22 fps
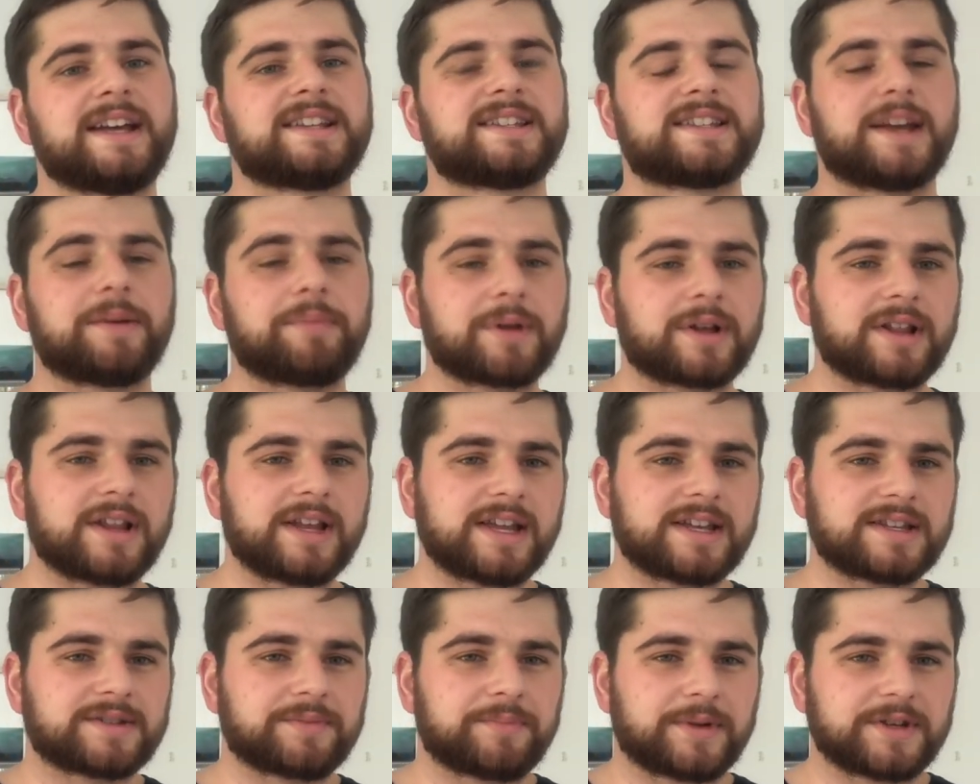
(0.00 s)
Typically,
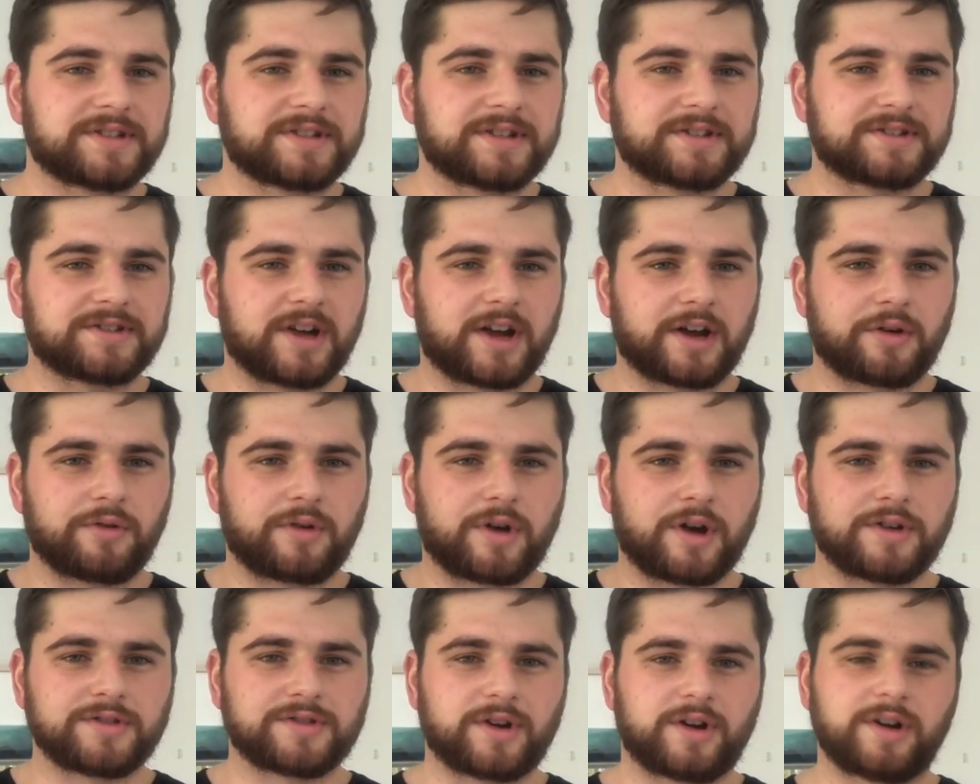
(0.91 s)
as a business cycle
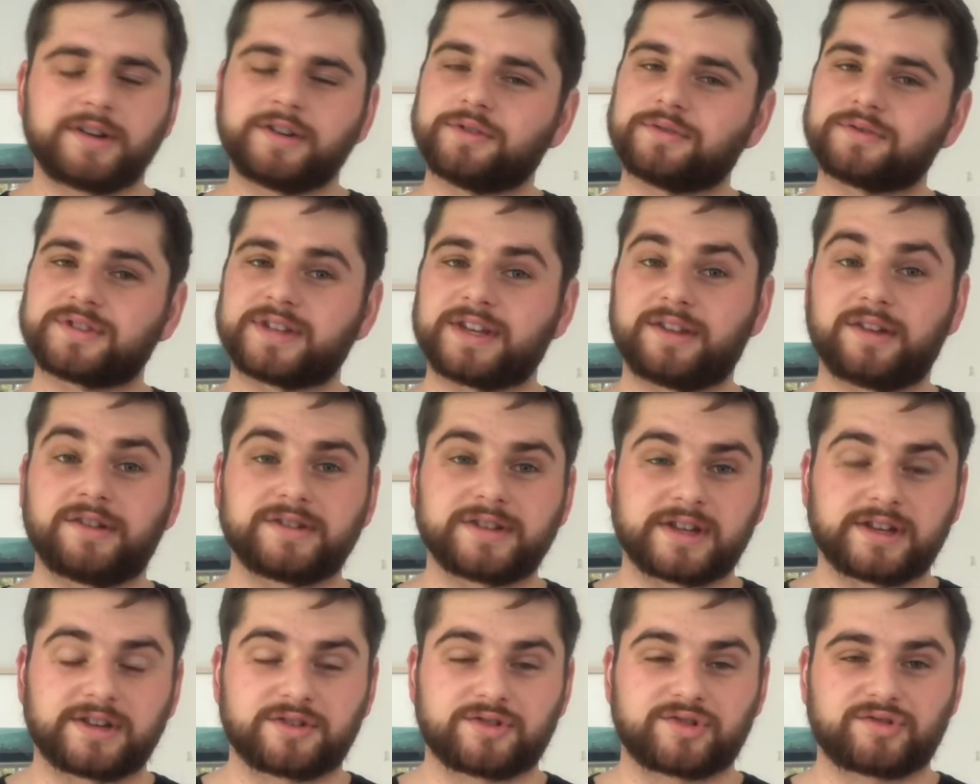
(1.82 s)
goes on, you'll see those
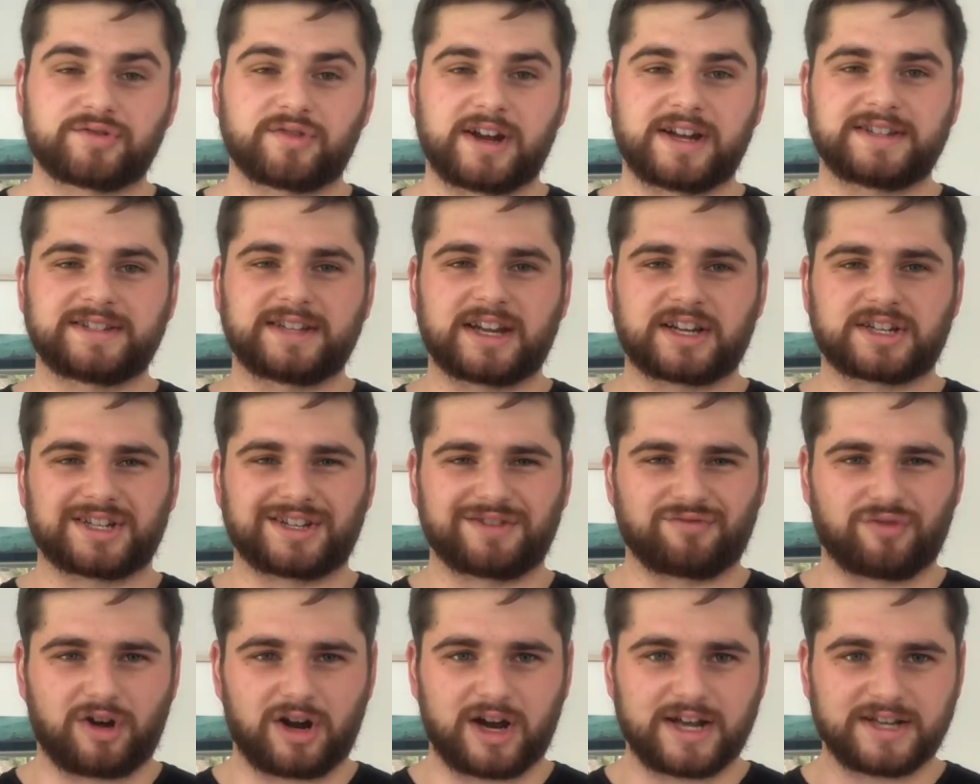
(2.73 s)
interest rates actually
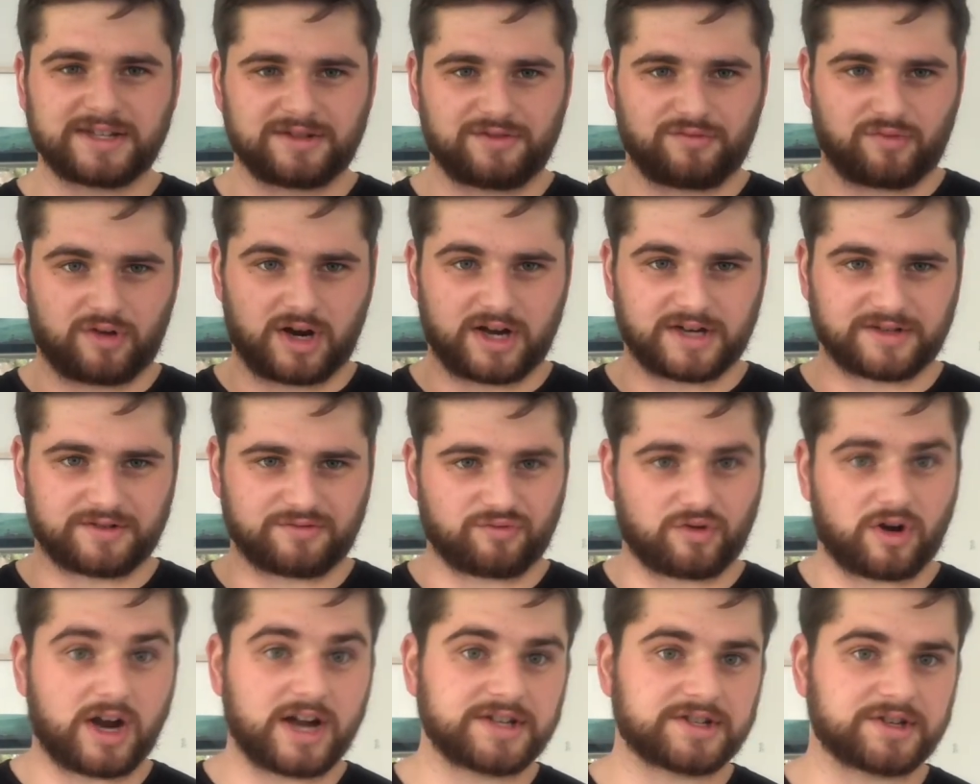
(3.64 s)
rise and rise and
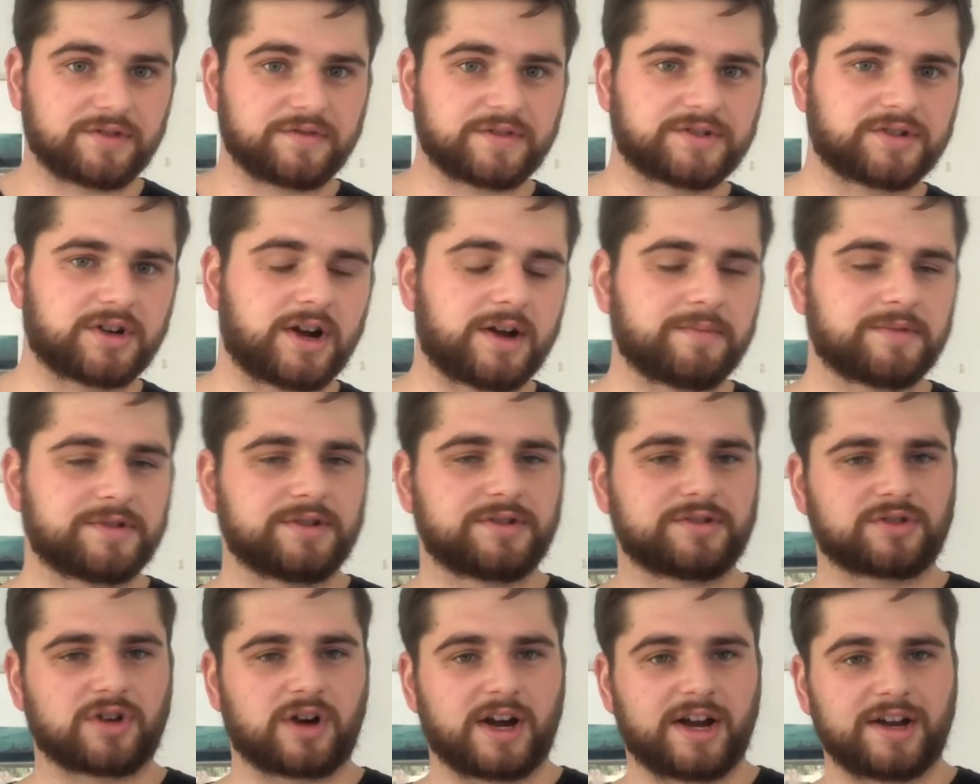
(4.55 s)
rise over time to
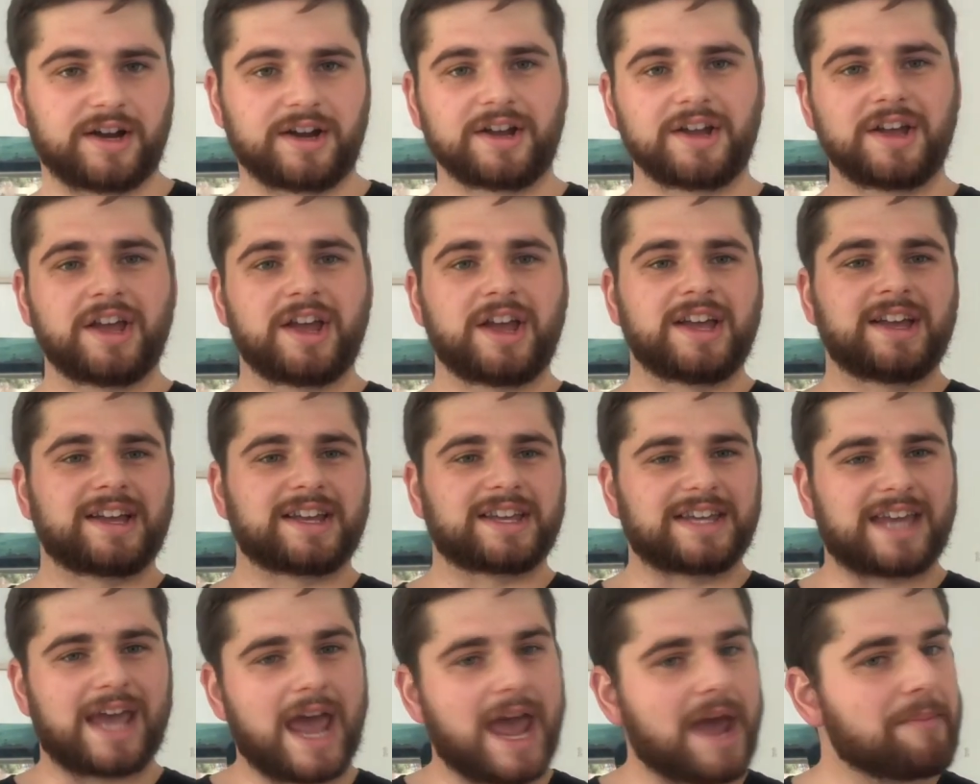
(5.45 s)
try and
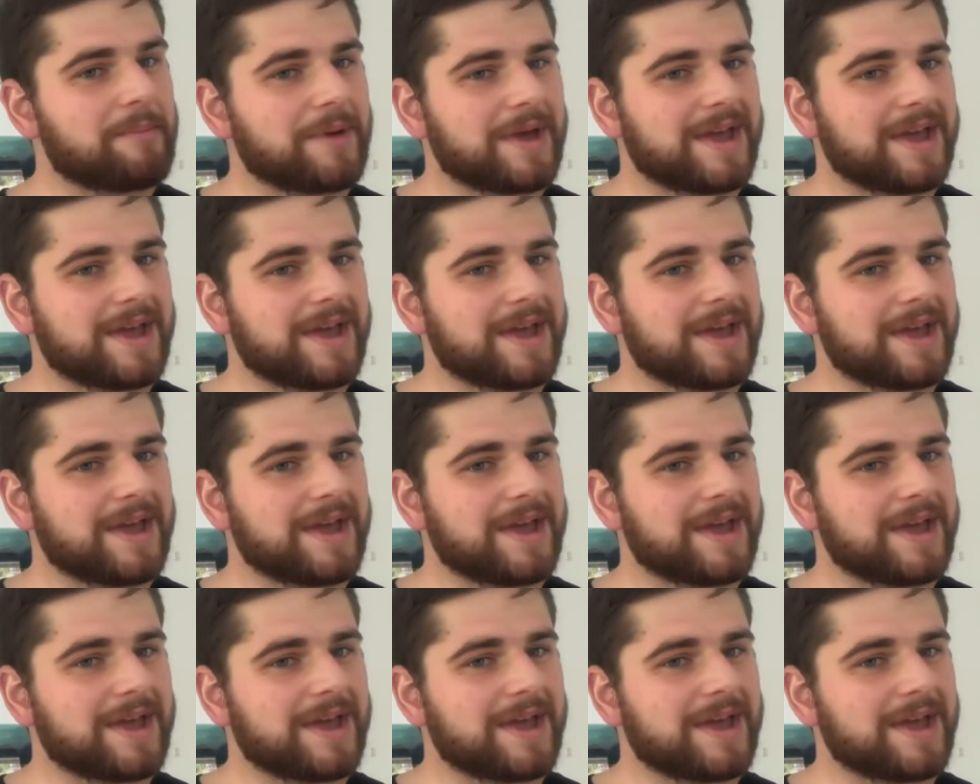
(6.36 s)
cap